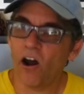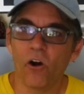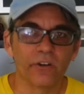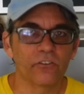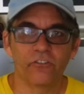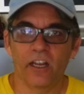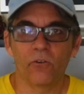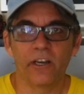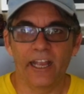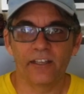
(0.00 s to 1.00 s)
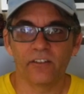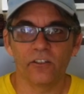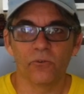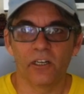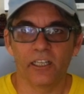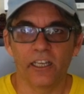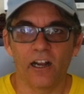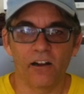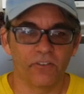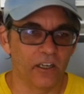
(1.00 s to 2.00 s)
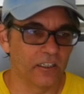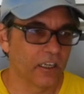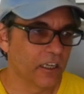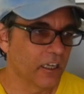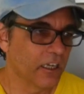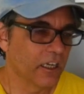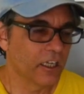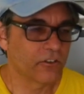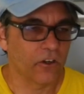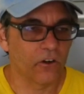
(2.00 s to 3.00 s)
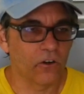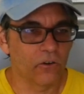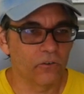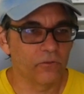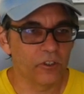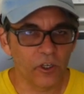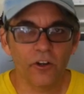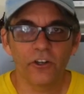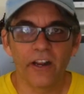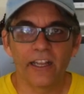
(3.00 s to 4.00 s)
to always check what exit you want to get off on. So you know your